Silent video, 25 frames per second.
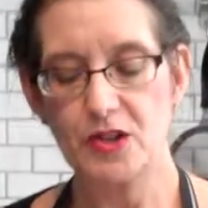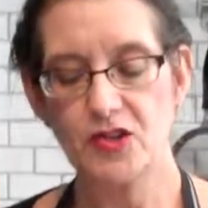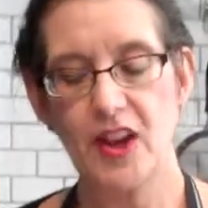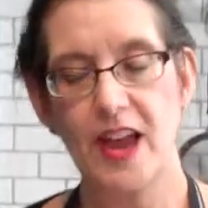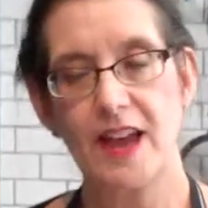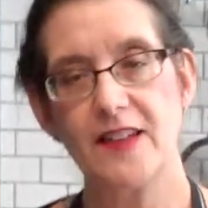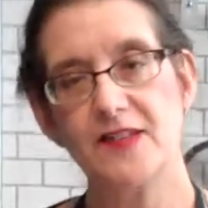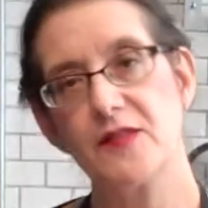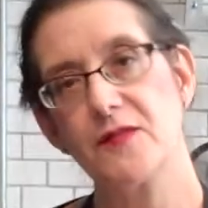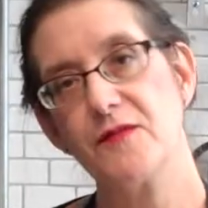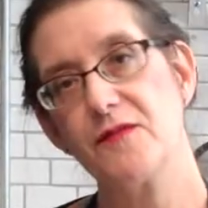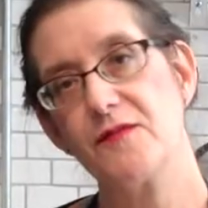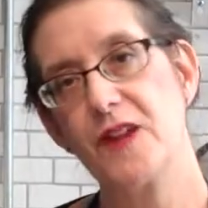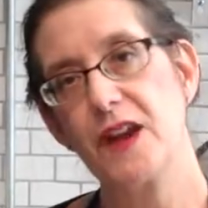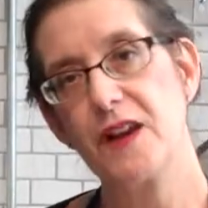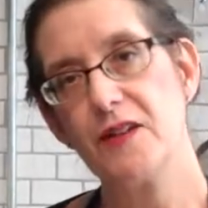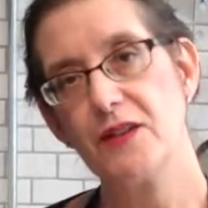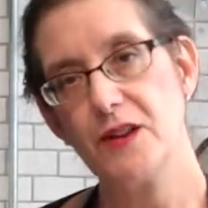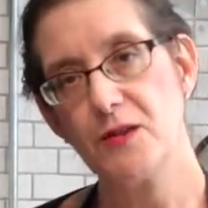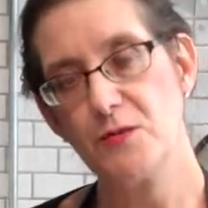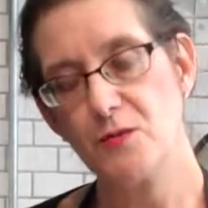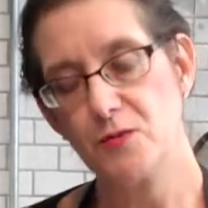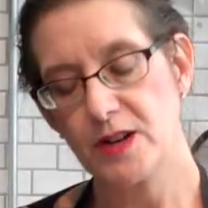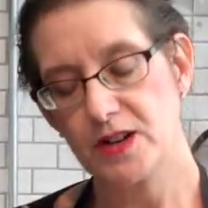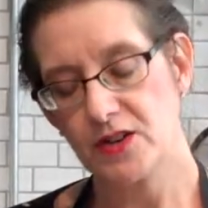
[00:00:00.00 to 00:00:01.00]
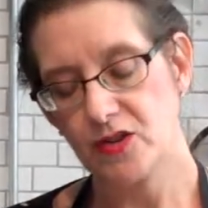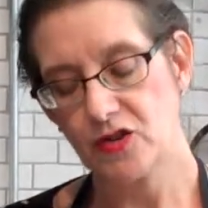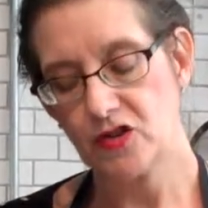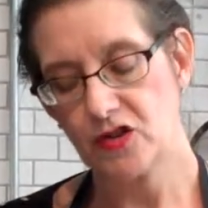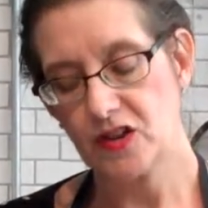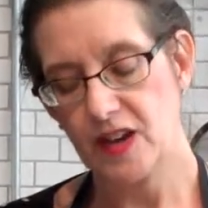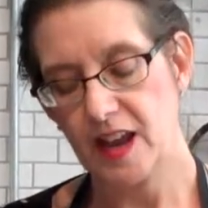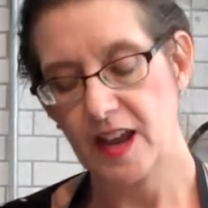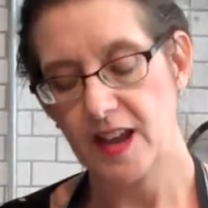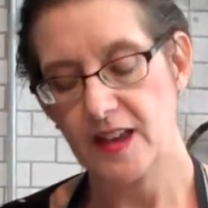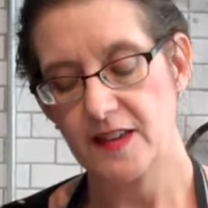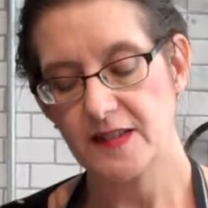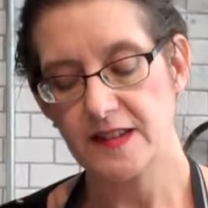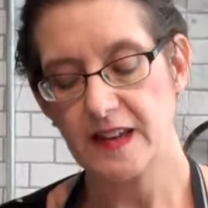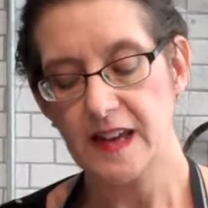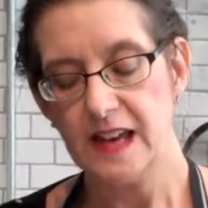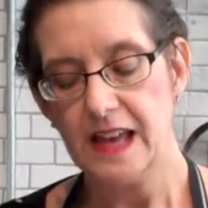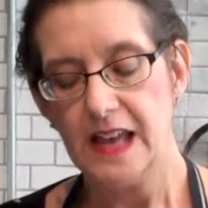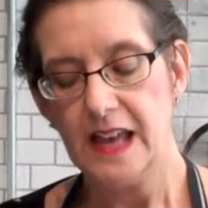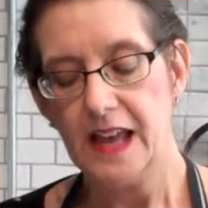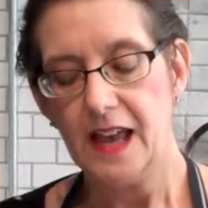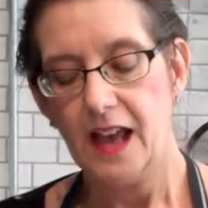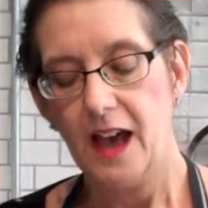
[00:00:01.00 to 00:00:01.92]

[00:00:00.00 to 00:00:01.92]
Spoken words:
which has a very rich taste.